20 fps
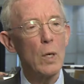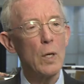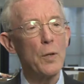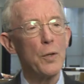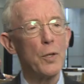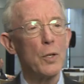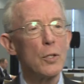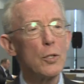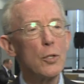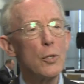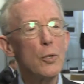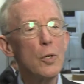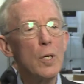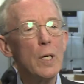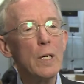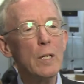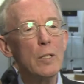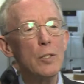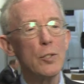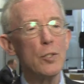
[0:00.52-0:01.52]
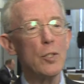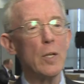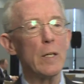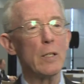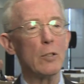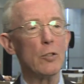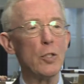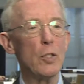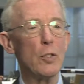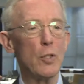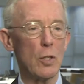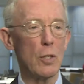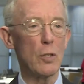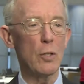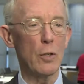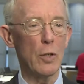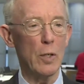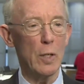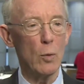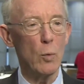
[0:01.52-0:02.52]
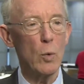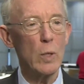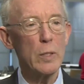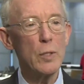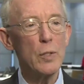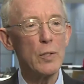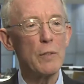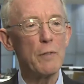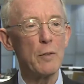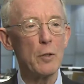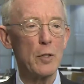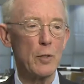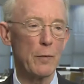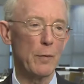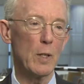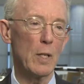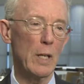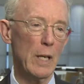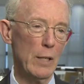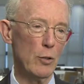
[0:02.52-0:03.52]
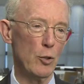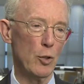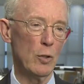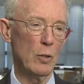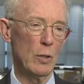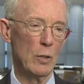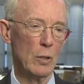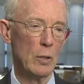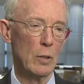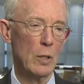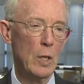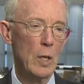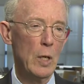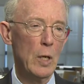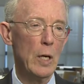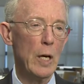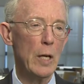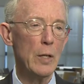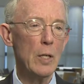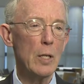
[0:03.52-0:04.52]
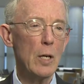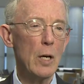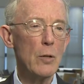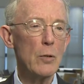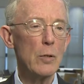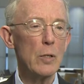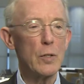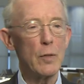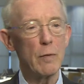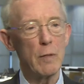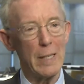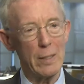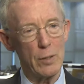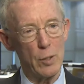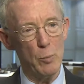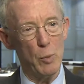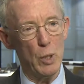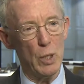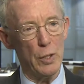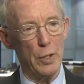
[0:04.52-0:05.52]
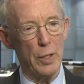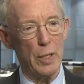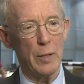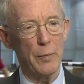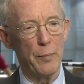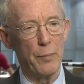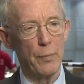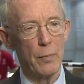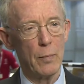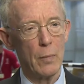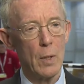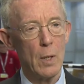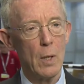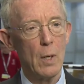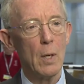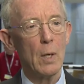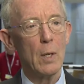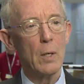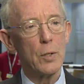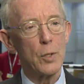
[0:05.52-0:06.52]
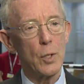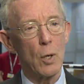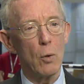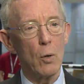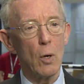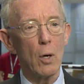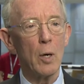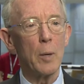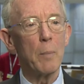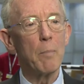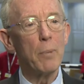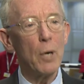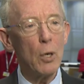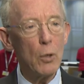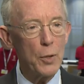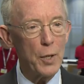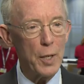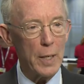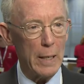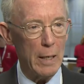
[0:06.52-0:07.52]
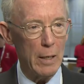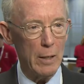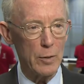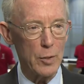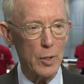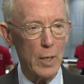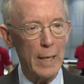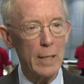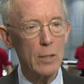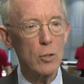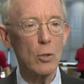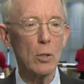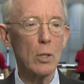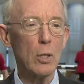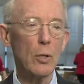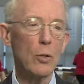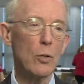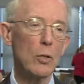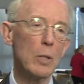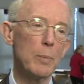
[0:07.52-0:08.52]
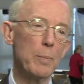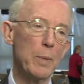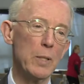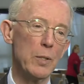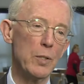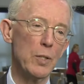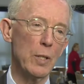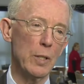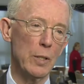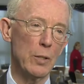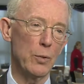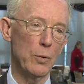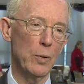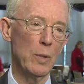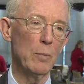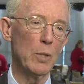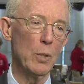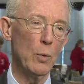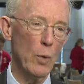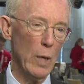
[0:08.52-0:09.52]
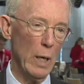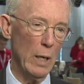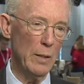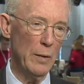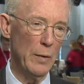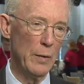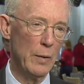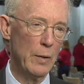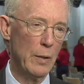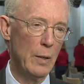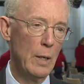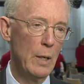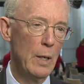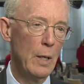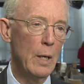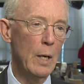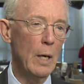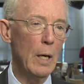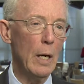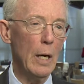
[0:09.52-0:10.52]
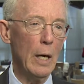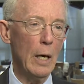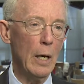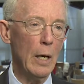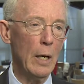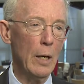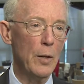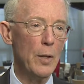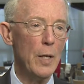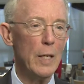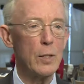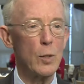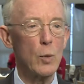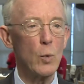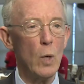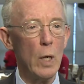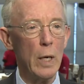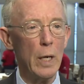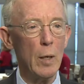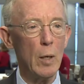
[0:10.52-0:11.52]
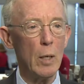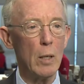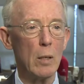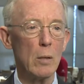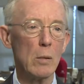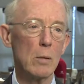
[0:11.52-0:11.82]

There are two keys to energy security. One is diversification, and the other is flexibility. So on both counts, actually, Europe has done extremely well. And that's why,